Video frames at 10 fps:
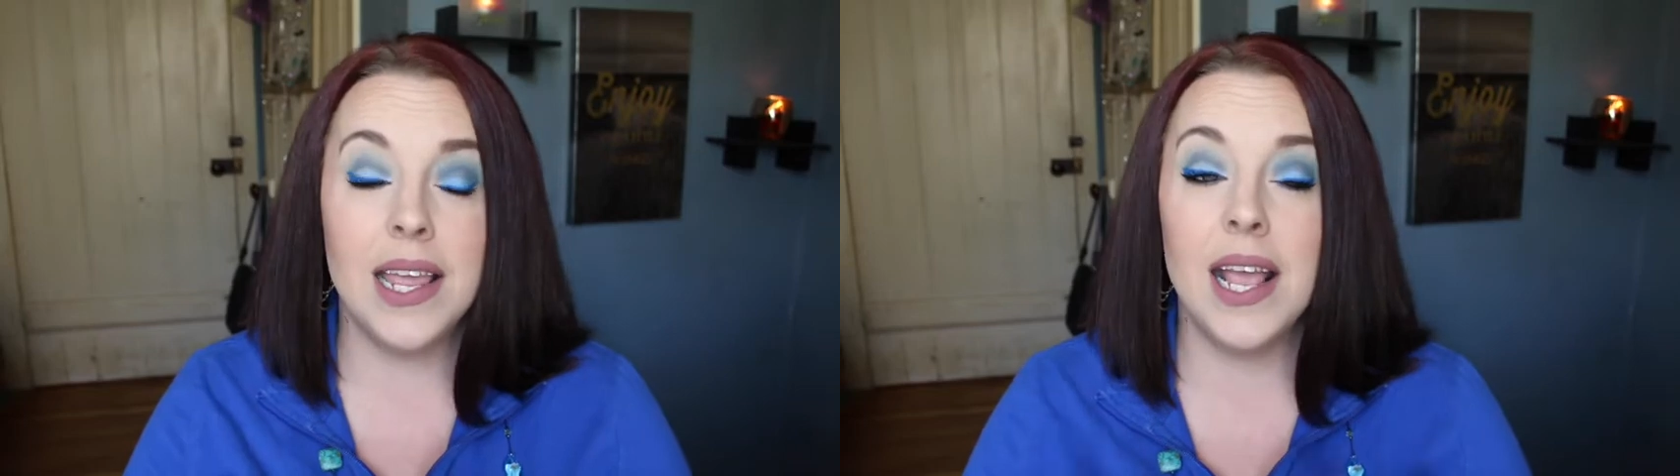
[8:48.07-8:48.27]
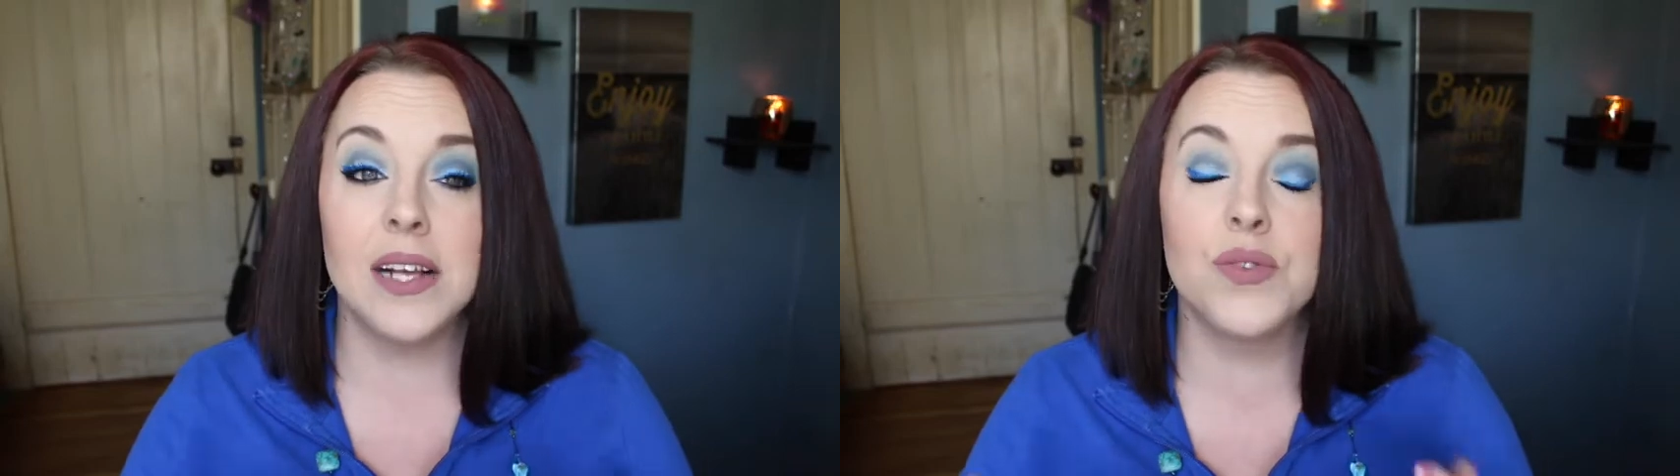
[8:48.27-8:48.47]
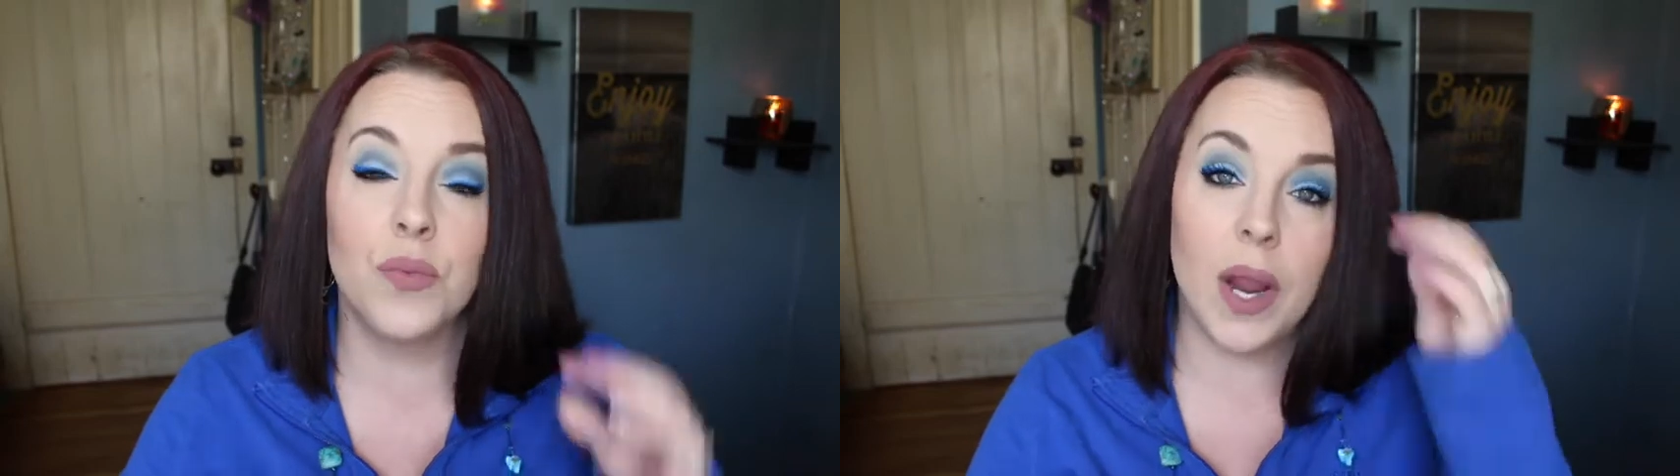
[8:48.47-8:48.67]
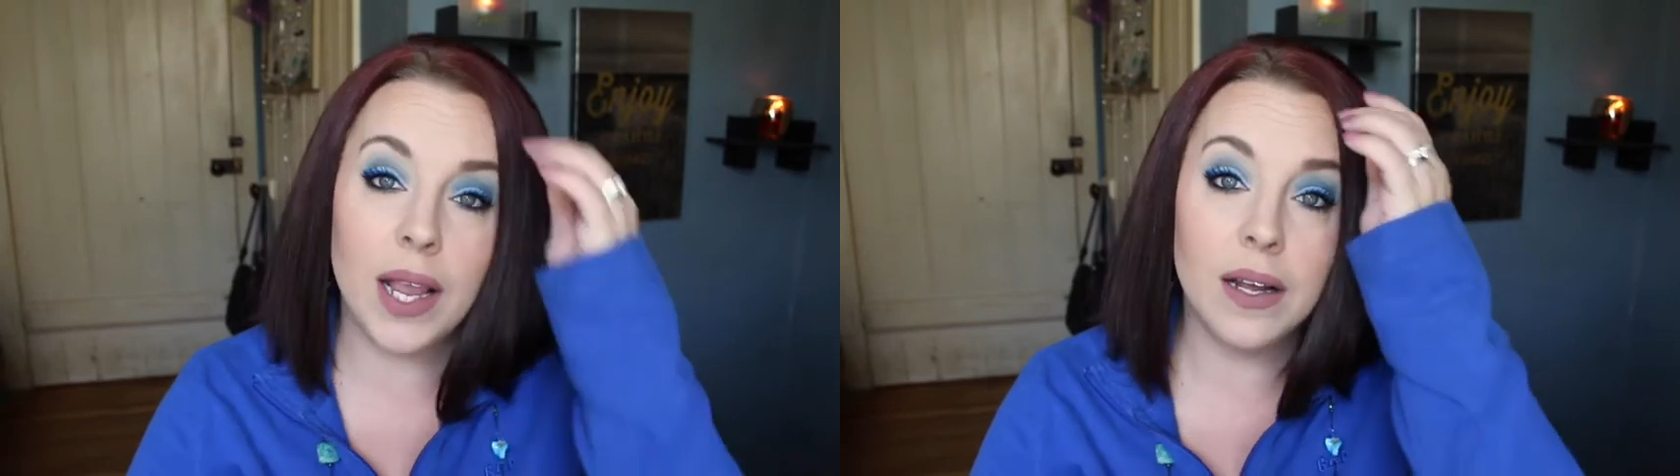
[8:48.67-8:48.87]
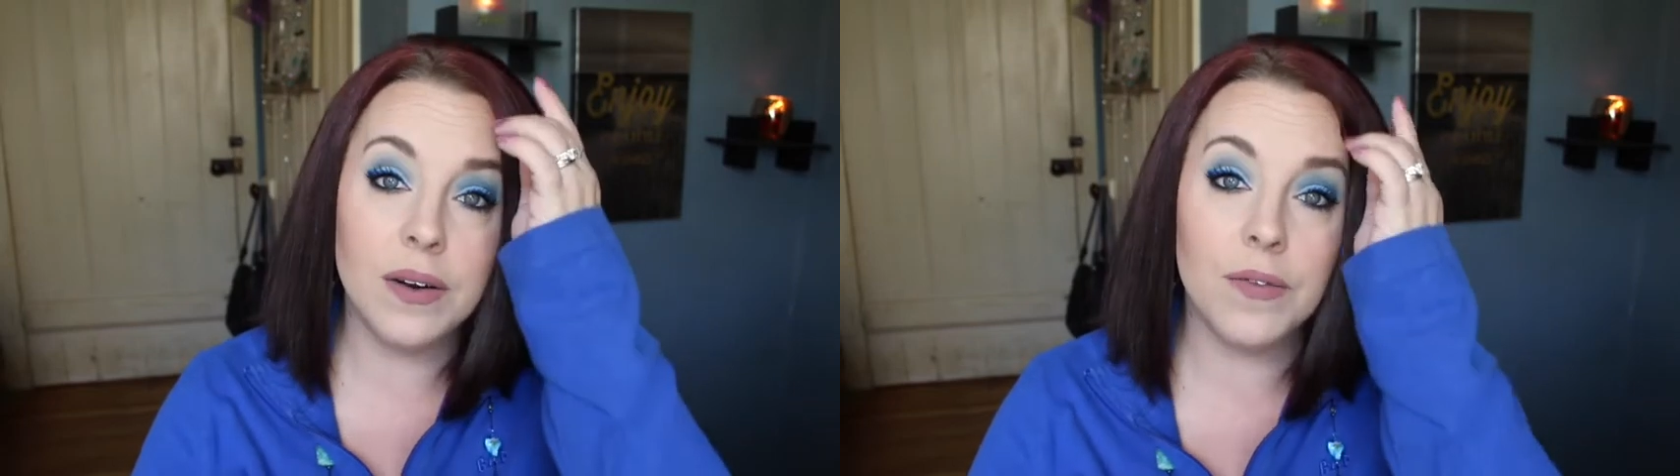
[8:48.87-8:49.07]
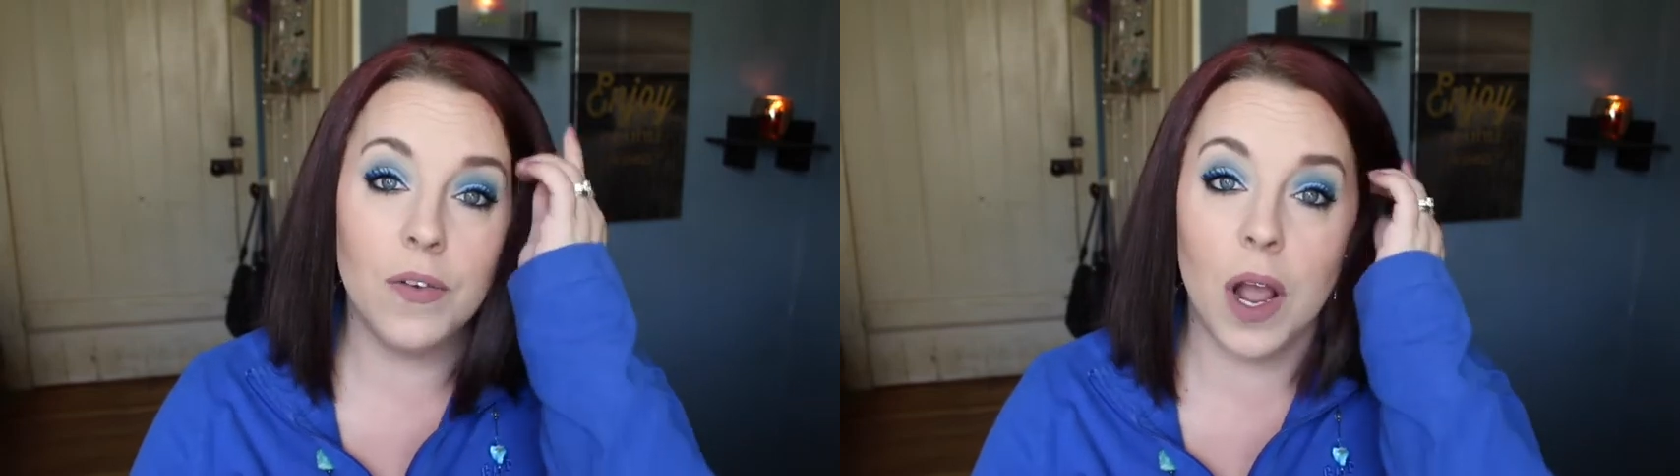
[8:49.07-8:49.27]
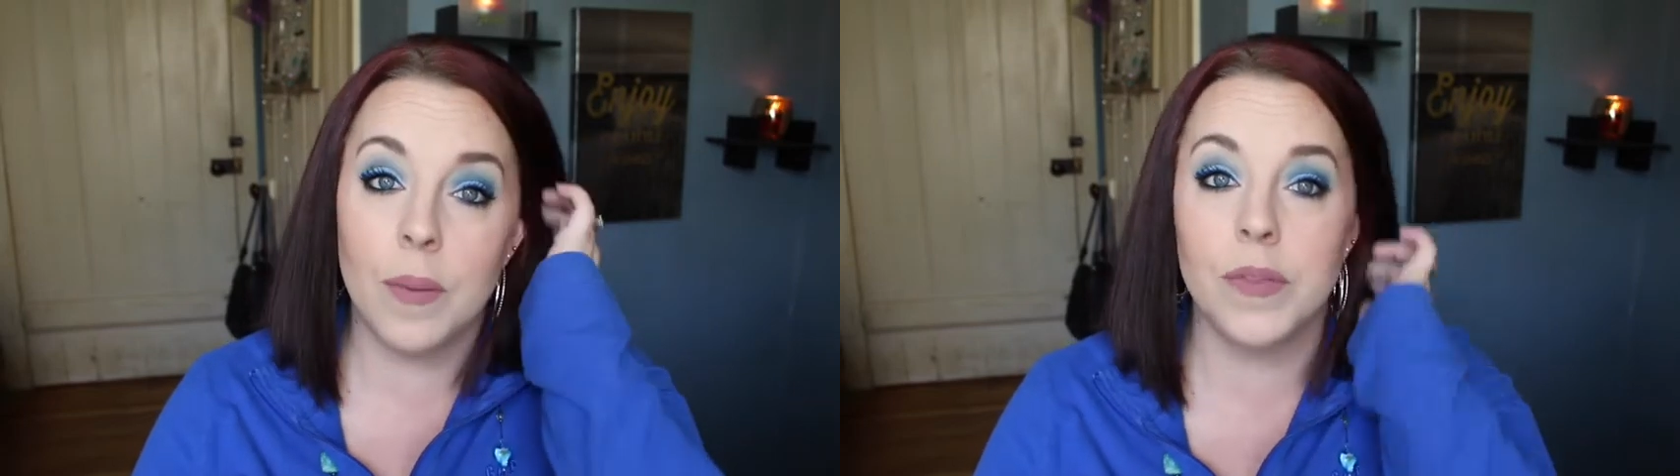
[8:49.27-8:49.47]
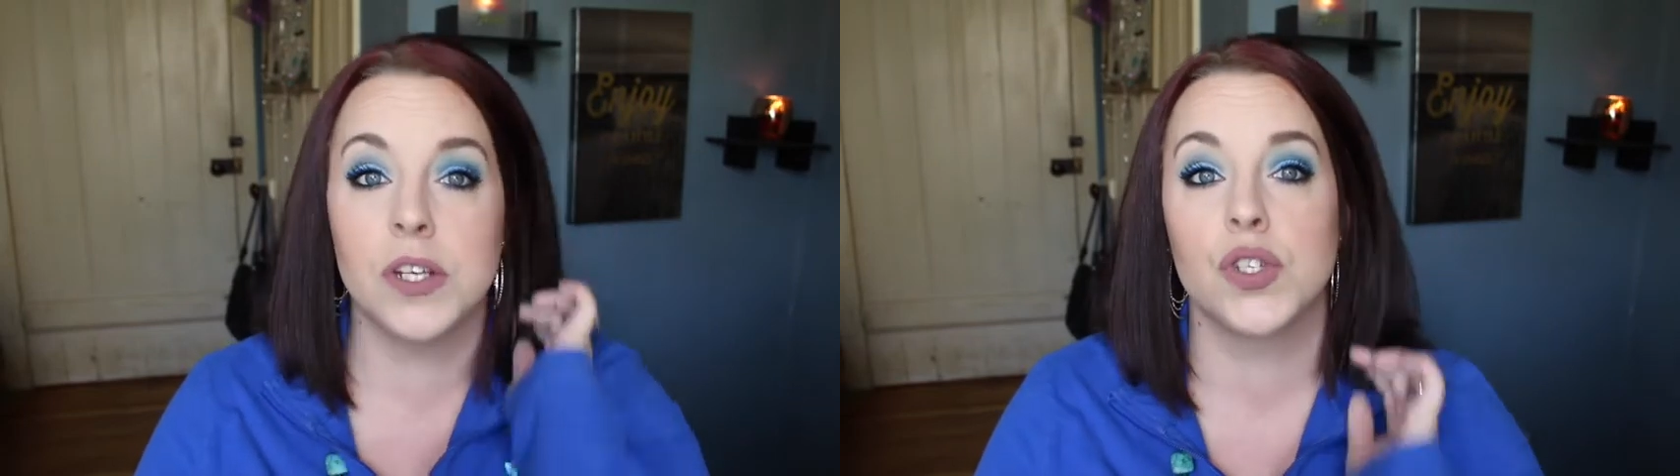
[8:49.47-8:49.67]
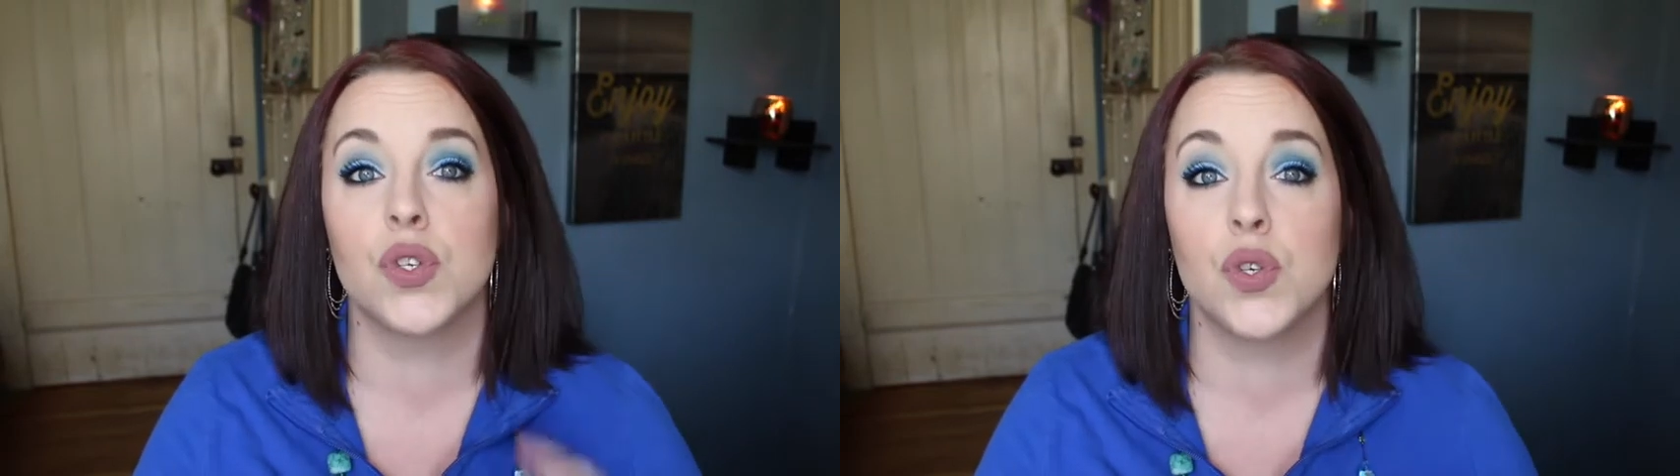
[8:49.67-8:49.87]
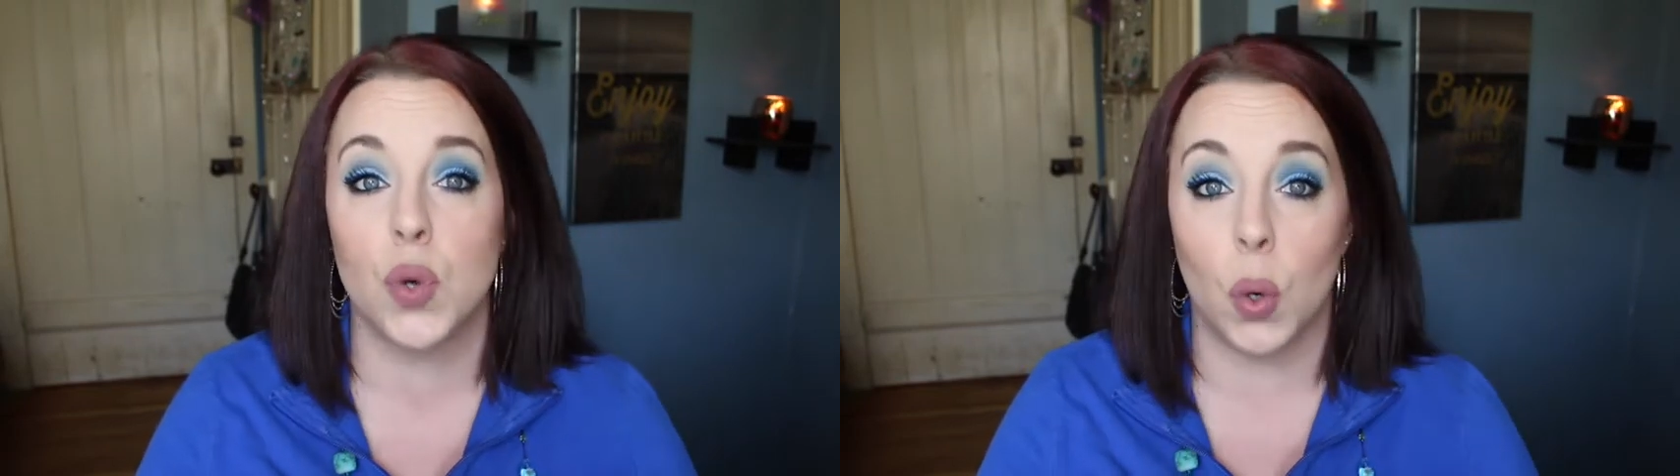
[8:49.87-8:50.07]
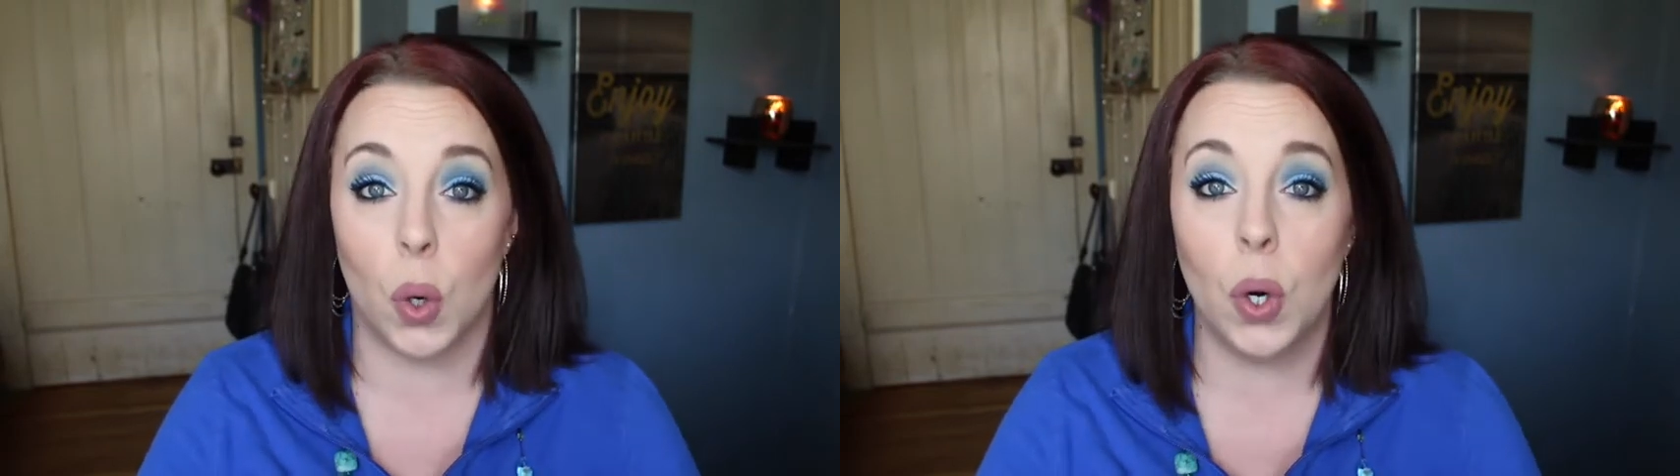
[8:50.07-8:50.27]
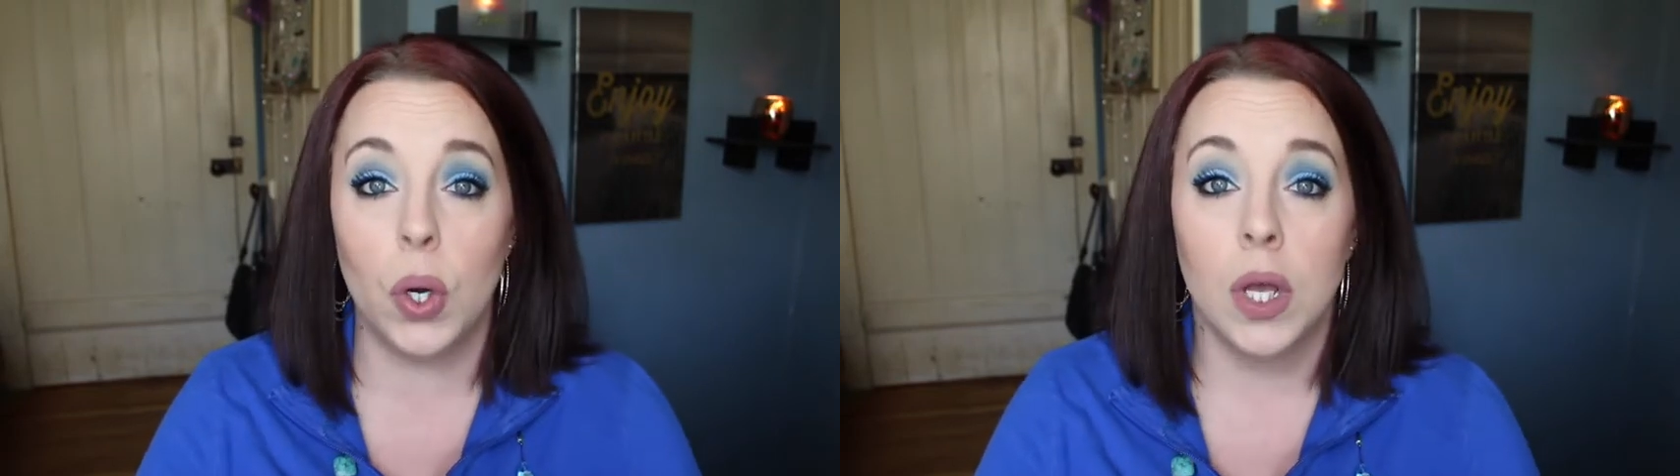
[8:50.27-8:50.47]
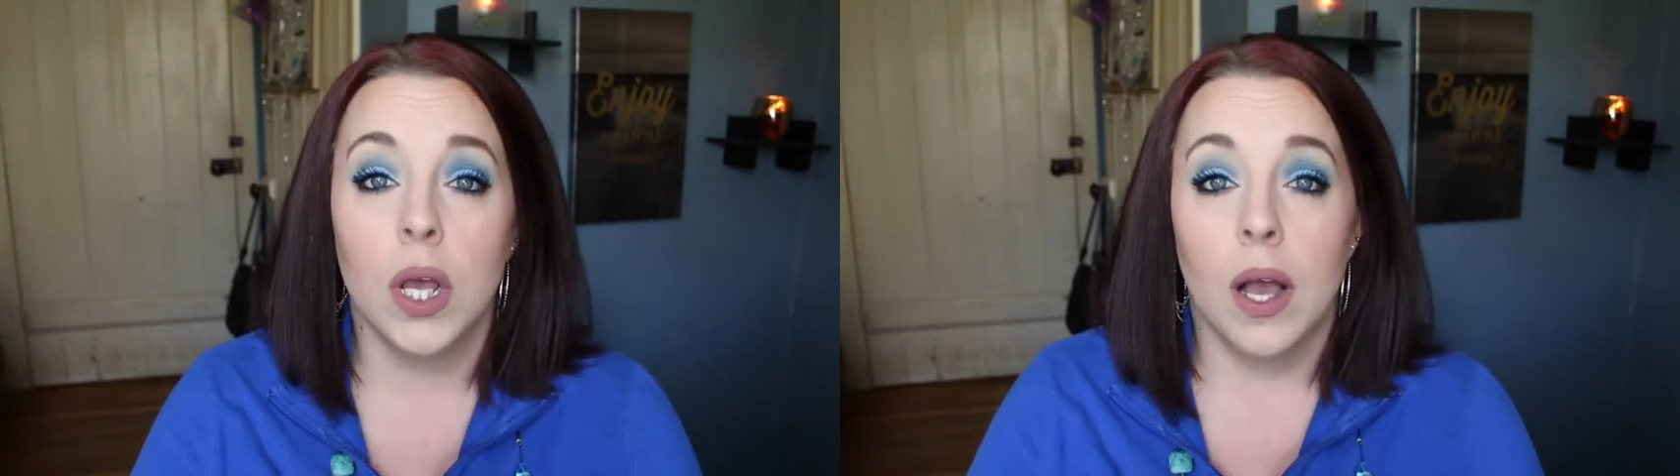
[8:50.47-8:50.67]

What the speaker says: has ran from the school.